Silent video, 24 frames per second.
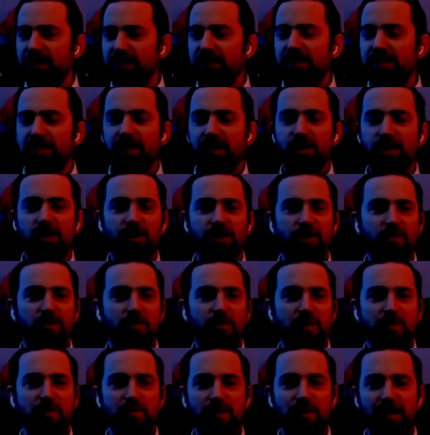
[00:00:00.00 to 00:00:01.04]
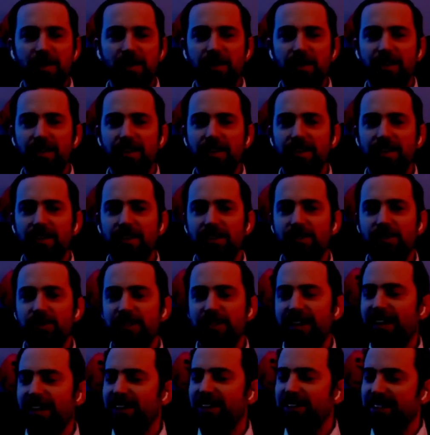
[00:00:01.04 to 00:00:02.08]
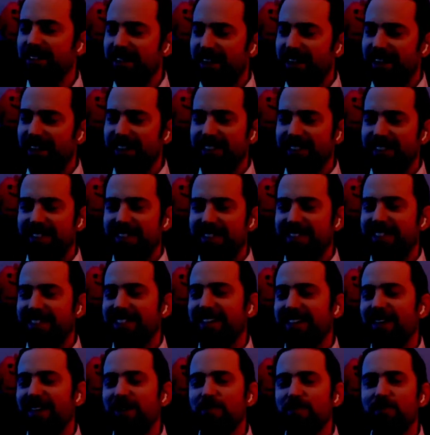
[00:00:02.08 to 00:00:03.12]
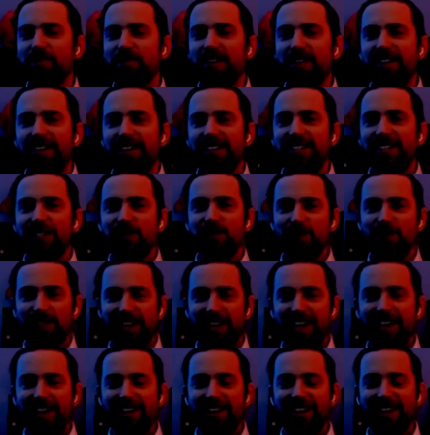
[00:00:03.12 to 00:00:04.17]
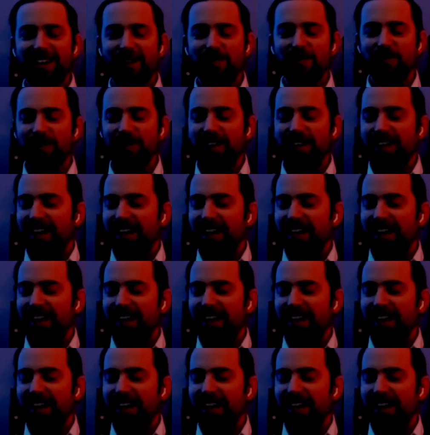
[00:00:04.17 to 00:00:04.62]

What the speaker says: So my mother, who was a hairstylist at the time, she's retired now,